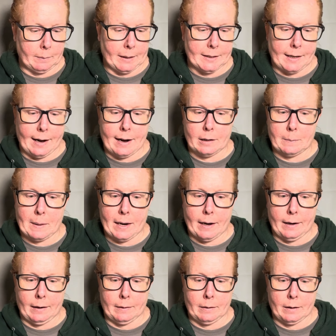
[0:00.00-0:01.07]
because I had to
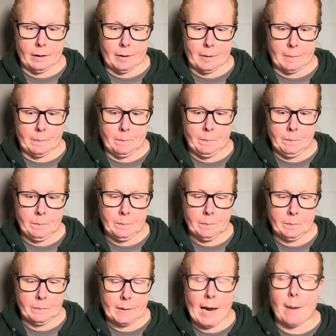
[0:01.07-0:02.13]
pay
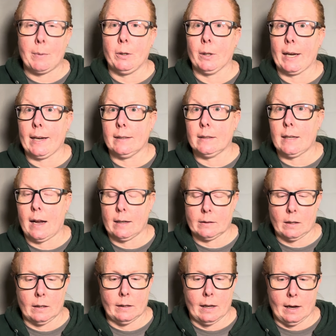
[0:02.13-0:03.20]
capital gains tax
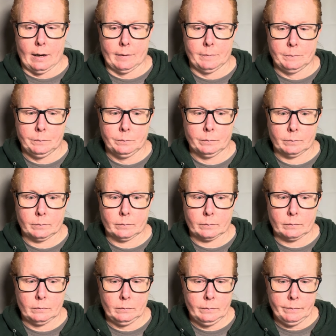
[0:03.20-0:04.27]
on that,
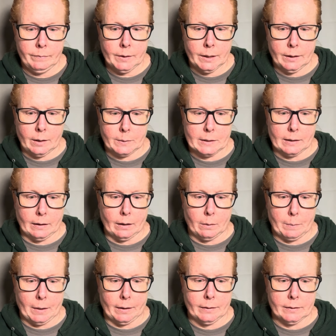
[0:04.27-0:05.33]
there was a little
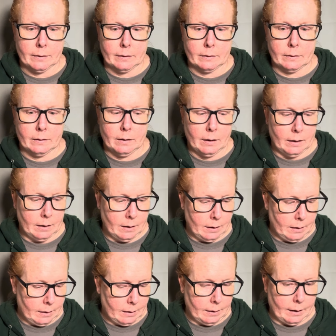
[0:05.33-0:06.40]
bit
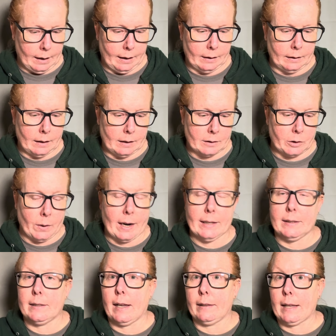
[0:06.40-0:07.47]
that so I
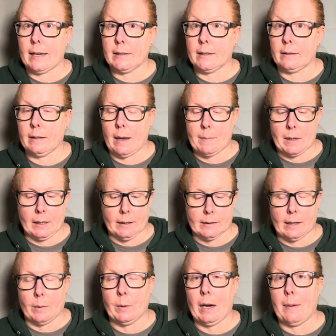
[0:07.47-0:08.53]
had set that money
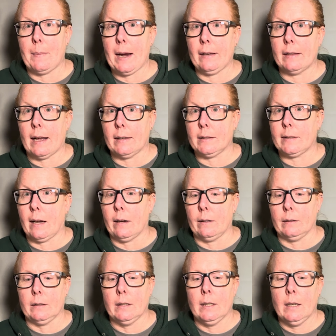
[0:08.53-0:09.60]
aside. When I made that
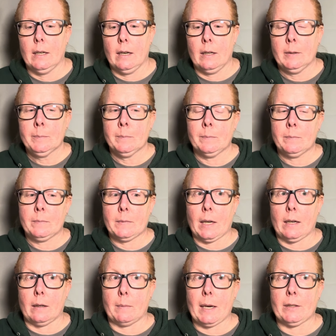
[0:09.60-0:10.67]
sell,
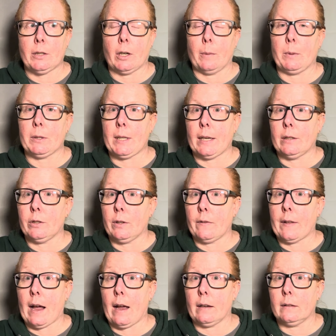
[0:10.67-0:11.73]
I took a percentage of
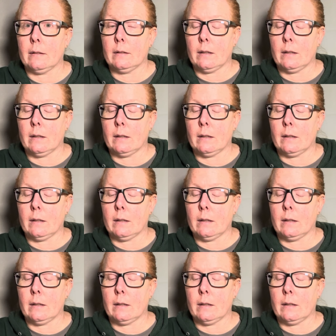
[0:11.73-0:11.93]
that